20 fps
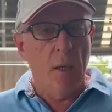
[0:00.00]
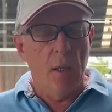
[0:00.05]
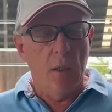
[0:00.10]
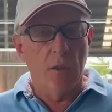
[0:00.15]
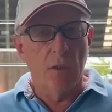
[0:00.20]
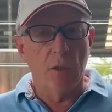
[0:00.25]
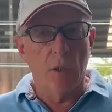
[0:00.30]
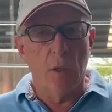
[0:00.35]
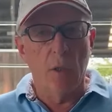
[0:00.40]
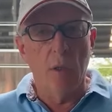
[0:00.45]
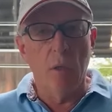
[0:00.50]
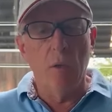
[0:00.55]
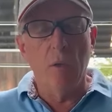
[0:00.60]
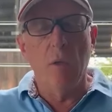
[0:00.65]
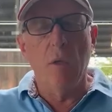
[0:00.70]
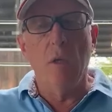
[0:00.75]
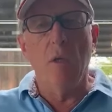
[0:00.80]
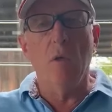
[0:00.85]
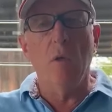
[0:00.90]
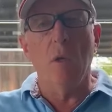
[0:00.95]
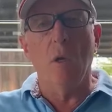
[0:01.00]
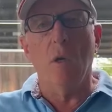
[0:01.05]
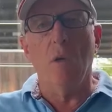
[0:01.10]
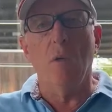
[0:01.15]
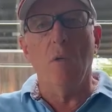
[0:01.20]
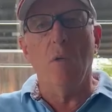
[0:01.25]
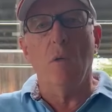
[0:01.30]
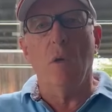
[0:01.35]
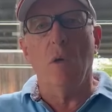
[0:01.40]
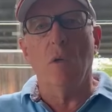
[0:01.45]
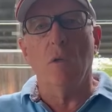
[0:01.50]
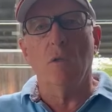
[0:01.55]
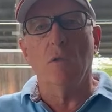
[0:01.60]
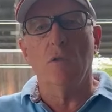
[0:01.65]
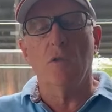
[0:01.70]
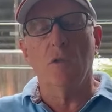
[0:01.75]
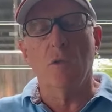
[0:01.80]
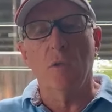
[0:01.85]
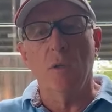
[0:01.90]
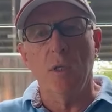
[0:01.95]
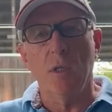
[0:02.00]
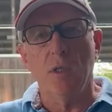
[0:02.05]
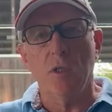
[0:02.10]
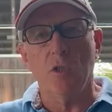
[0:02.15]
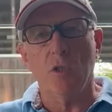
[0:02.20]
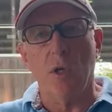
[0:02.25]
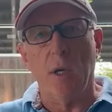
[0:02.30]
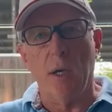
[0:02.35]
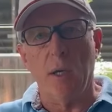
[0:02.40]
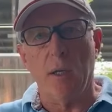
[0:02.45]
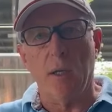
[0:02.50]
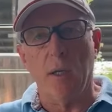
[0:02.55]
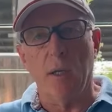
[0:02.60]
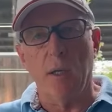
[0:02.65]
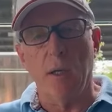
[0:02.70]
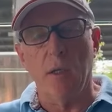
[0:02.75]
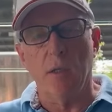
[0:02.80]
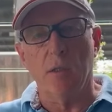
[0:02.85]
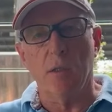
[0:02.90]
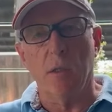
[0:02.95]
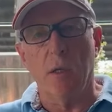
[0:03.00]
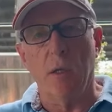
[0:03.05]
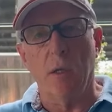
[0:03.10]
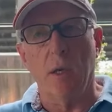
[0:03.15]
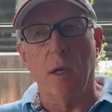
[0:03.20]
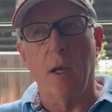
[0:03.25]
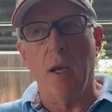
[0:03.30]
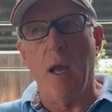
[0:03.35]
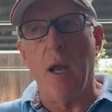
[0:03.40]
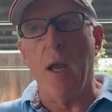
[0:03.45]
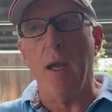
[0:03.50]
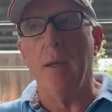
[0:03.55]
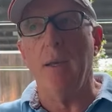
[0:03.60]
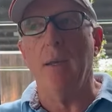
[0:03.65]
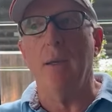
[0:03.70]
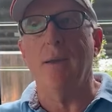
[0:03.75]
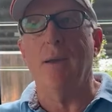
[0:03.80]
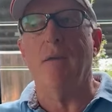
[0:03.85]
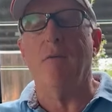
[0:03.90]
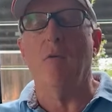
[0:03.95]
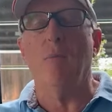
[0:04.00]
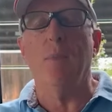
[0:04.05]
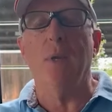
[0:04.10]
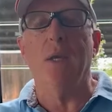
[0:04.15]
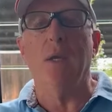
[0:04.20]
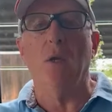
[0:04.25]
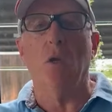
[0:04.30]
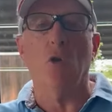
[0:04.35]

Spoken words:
So you go onto this track and it's like an 1,800 metre